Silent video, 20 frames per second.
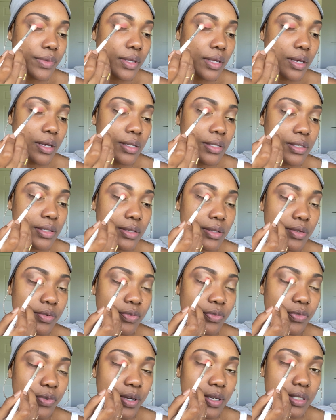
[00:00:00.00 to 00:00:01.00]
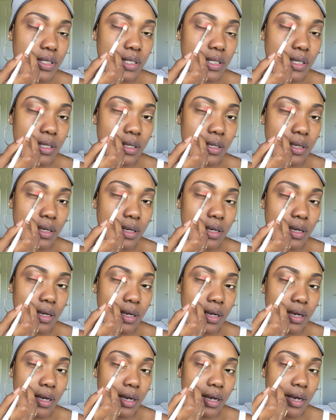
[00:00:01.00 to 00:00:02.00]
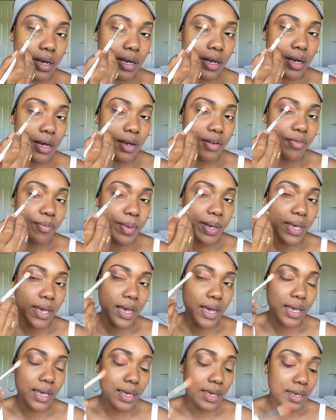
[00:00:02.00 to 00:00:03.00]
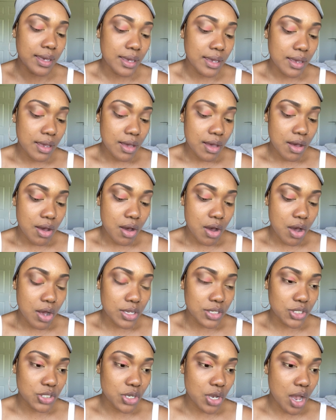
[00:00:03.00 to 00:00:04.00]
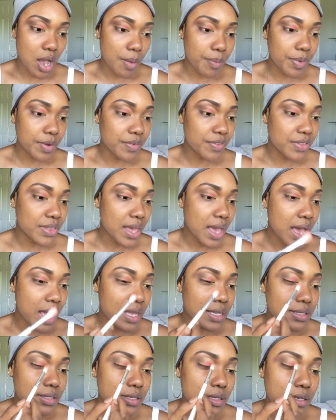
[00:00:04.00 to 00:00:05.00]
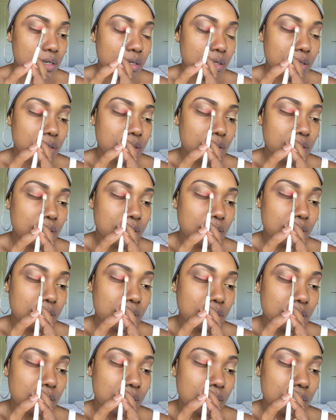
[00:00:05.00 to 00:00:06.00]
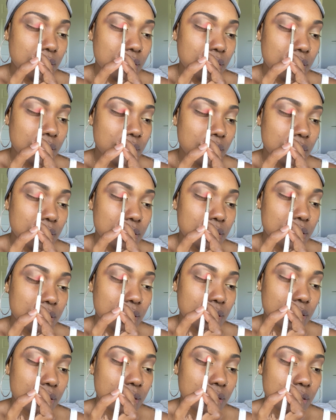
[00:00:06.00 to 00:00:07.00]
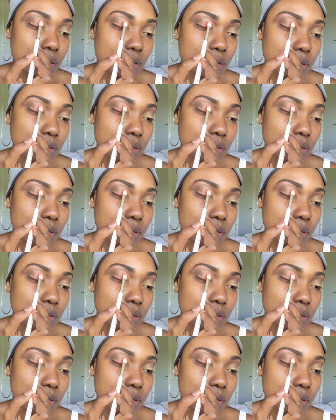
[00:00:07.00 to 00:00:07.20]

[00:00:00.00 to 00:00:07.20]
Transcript: onto the front of my eye on top of that concealer.